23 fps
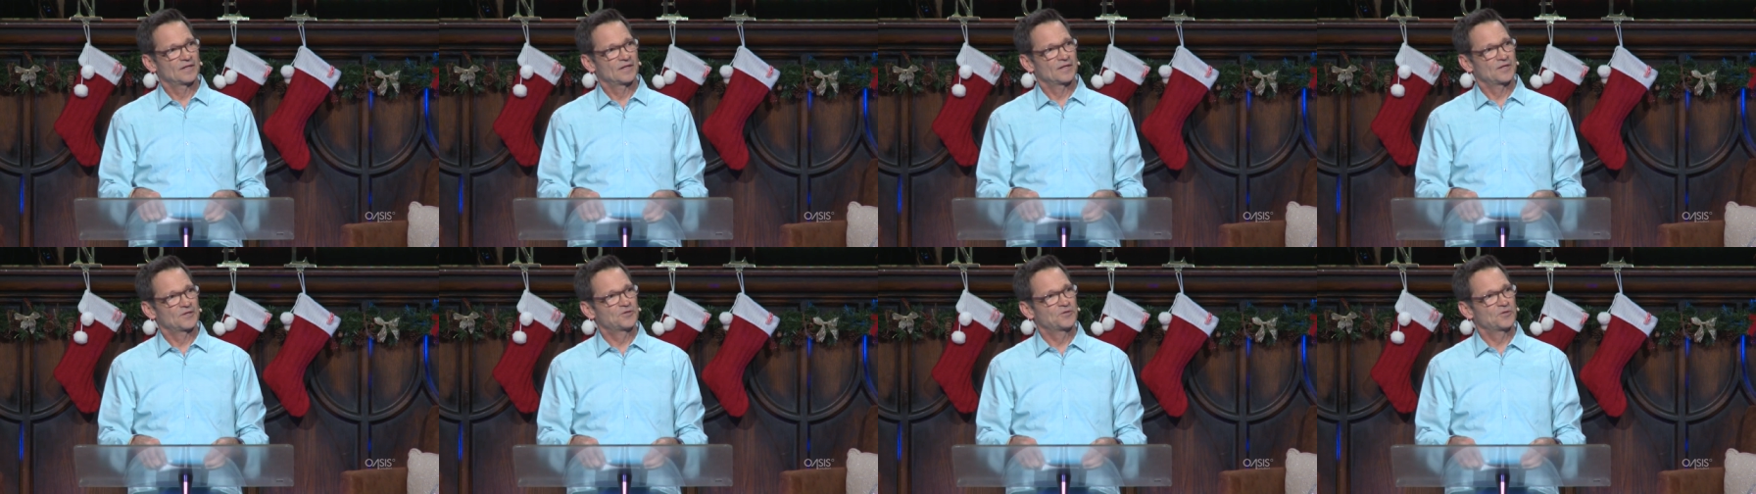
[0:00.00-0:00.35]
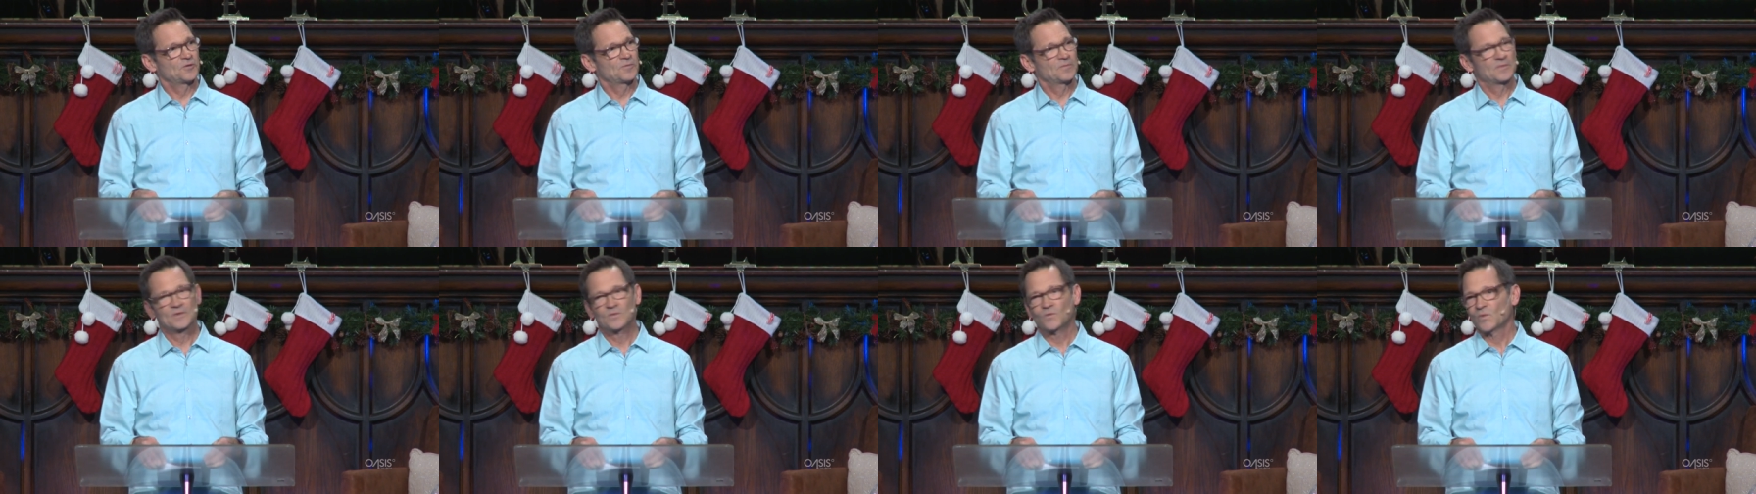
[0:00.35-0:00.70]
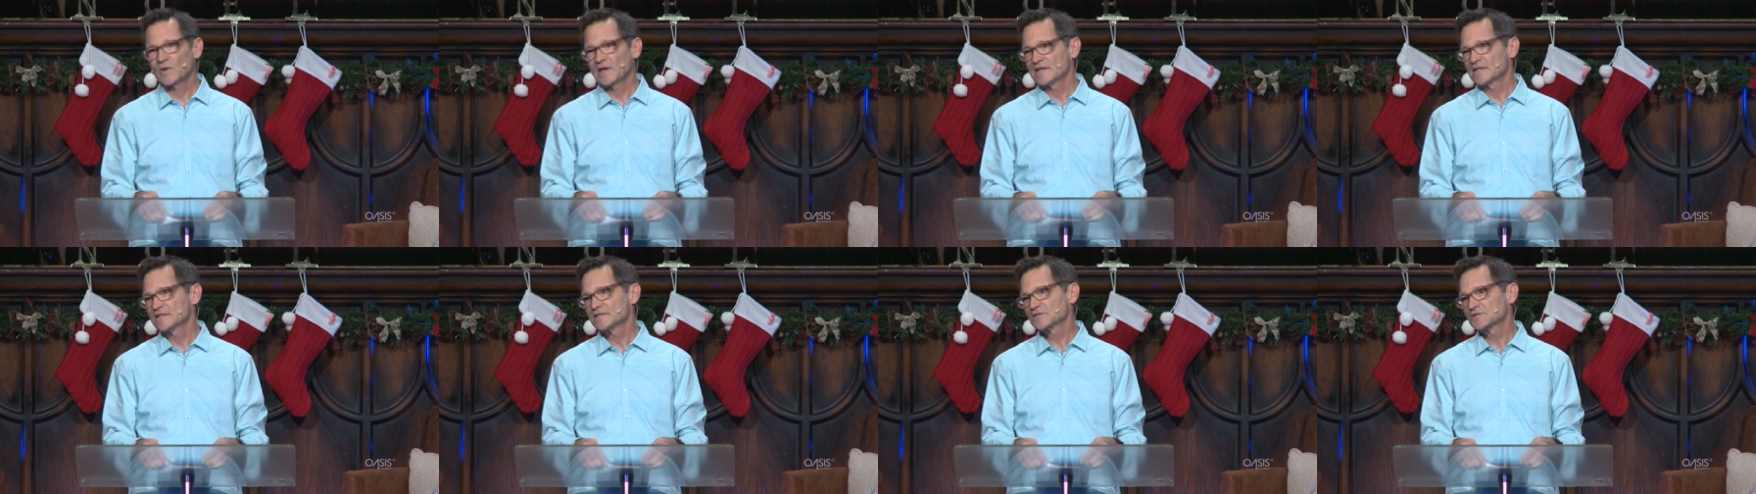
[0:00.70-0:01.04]
human
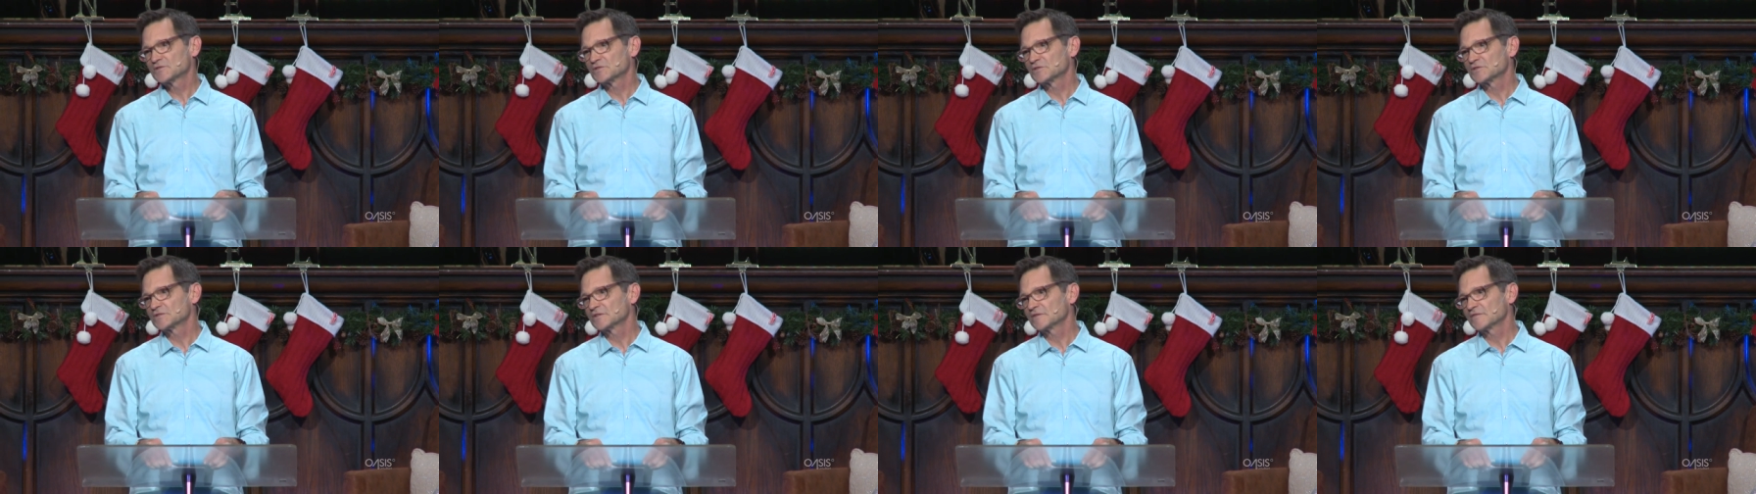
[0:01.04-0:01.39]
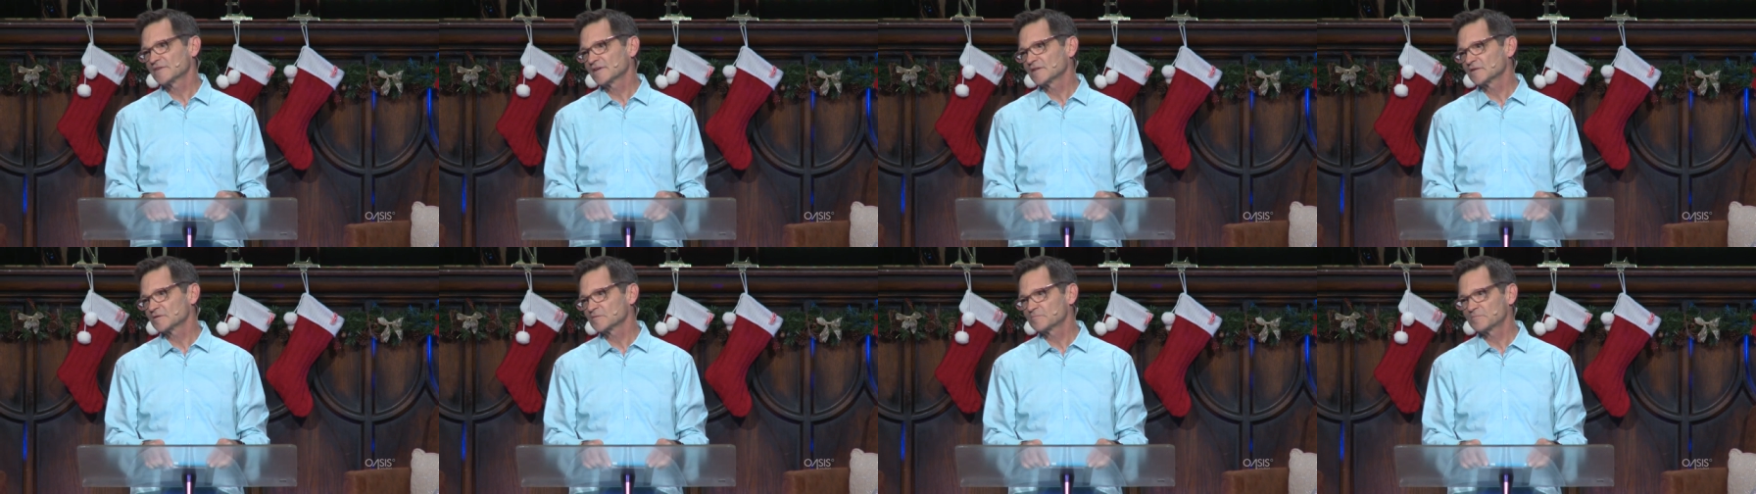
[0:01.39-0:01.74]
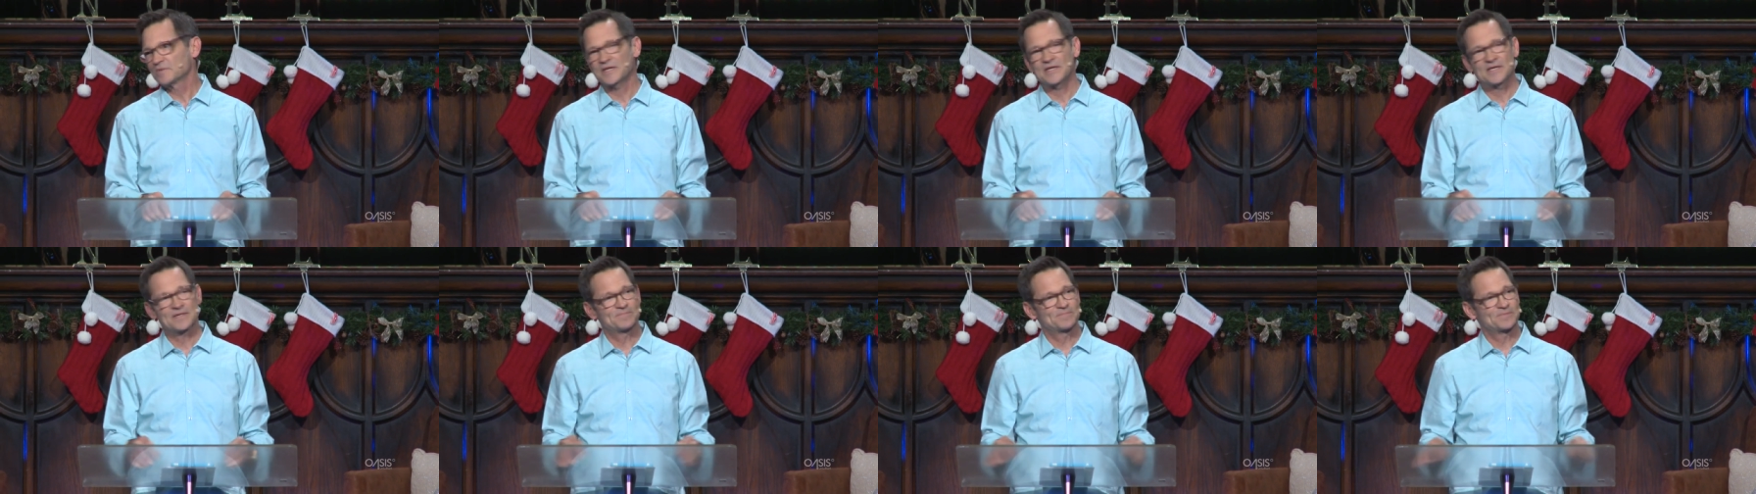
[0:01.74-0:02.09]
weaknesses of other
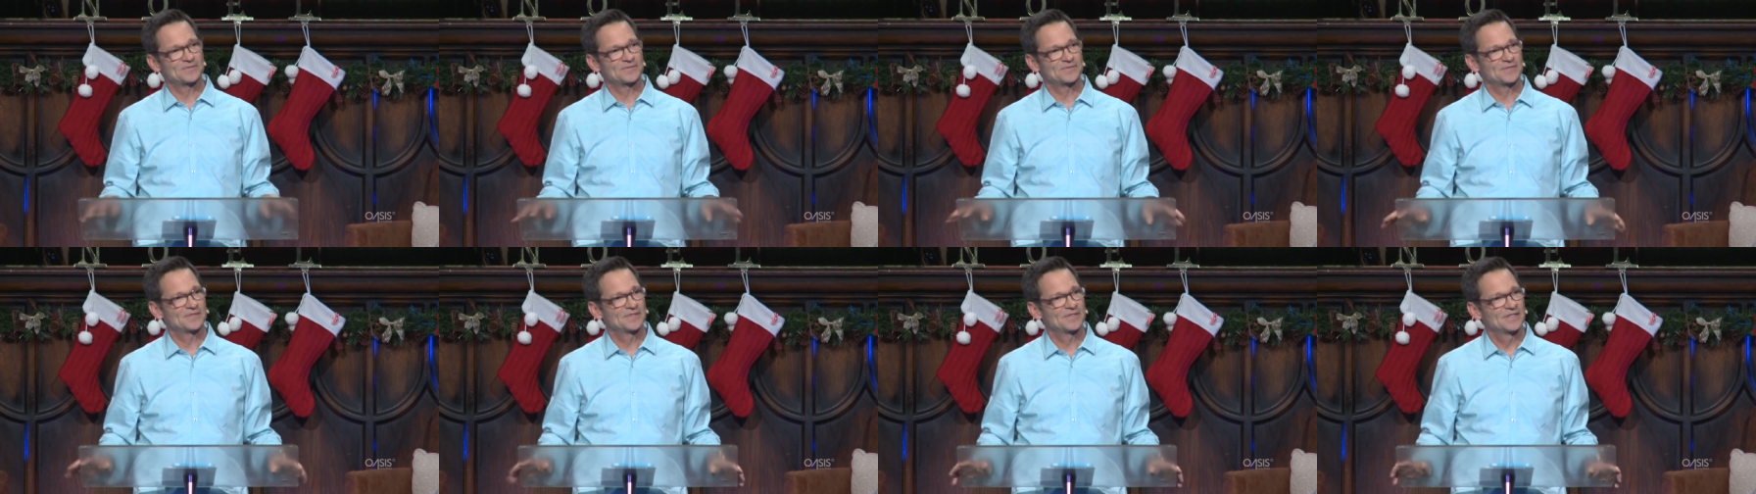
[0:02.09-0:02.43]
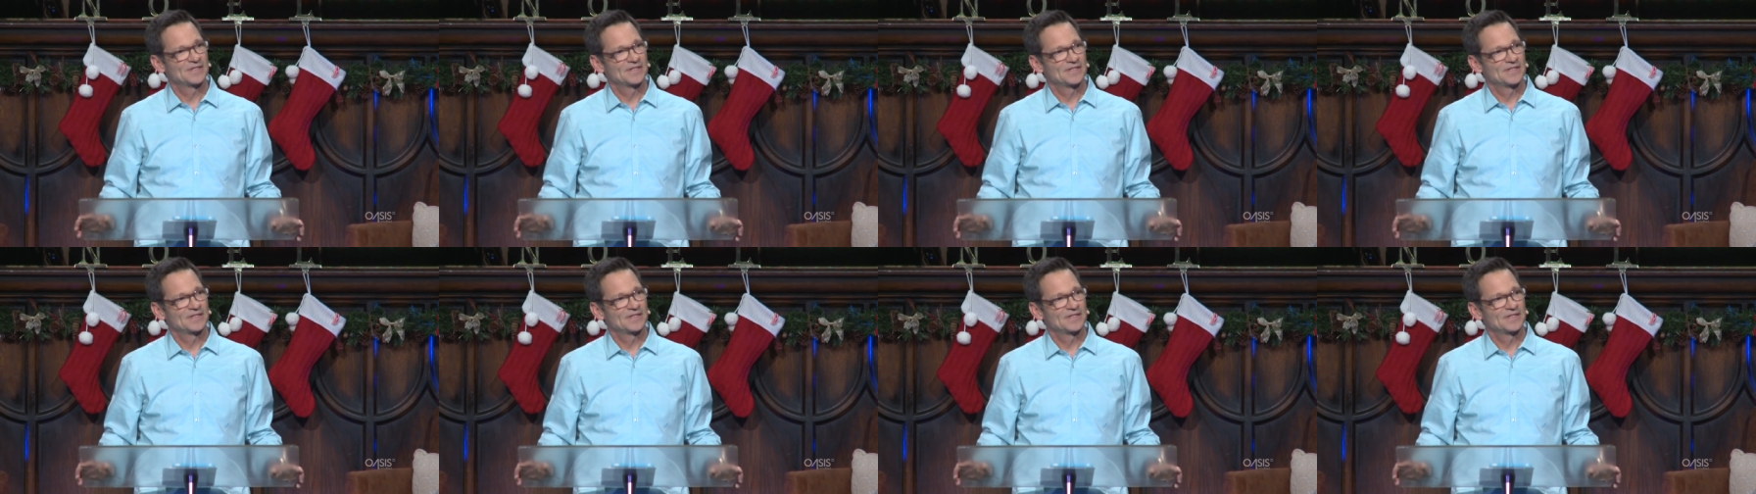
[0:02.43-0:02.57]
people